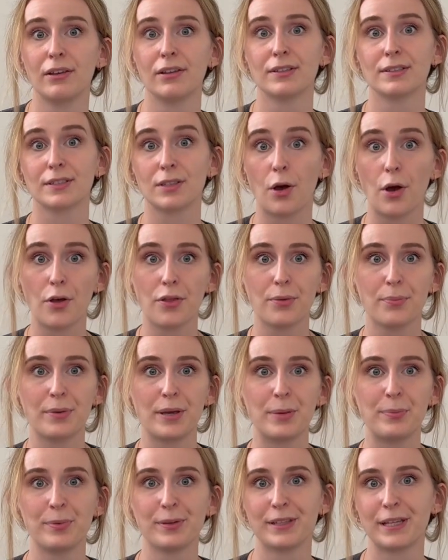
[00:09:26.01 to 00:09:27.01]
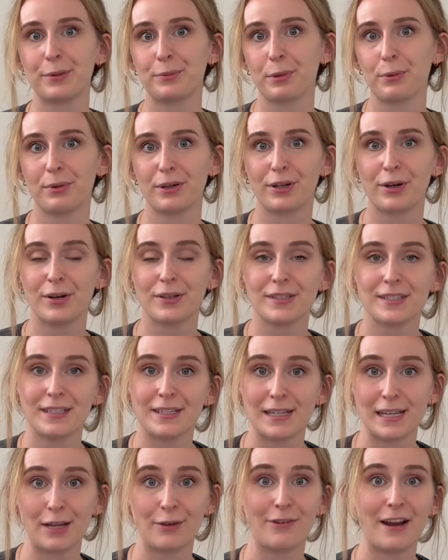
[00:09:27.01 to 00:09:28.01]
saw the people that we were
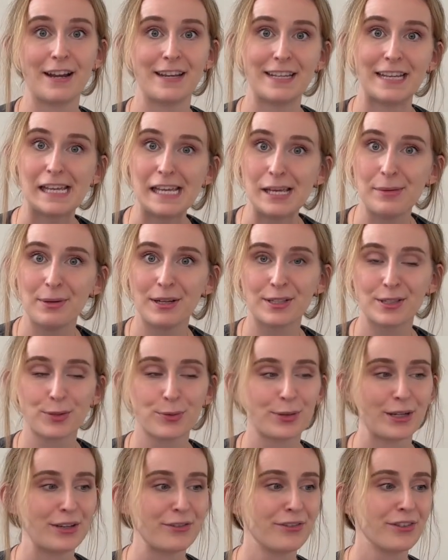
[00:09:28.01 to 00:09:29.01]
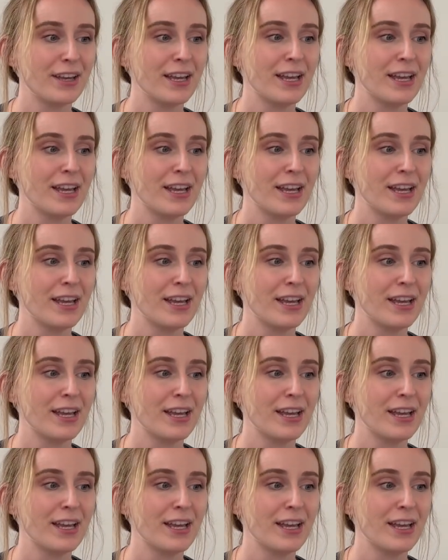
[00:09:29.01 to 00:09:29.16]
constantly writing emails with.